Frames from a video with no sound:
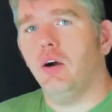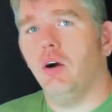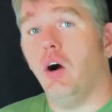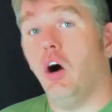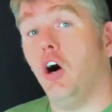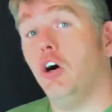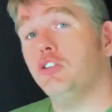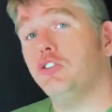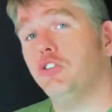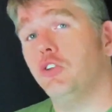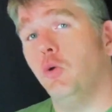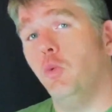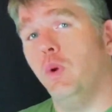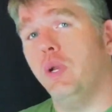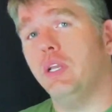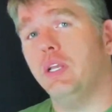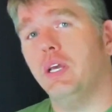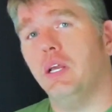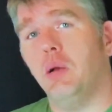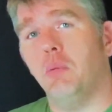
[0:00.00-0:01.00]
Also,
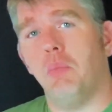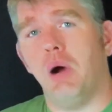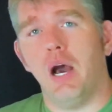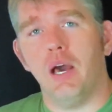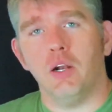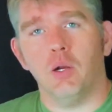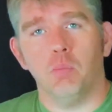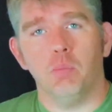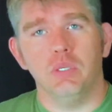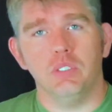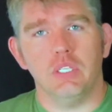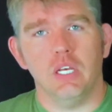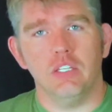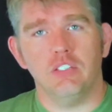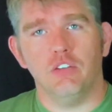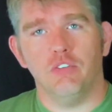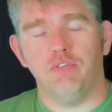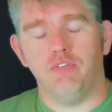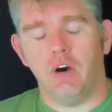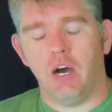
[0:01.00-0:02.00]
when can a minor possess
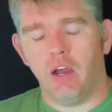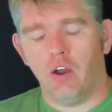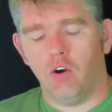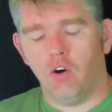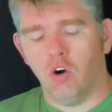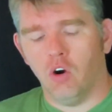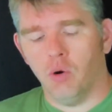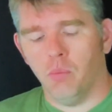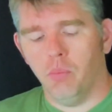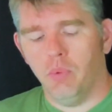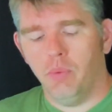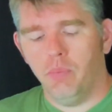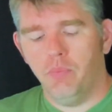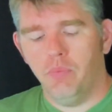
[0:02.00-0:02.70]
a firearm?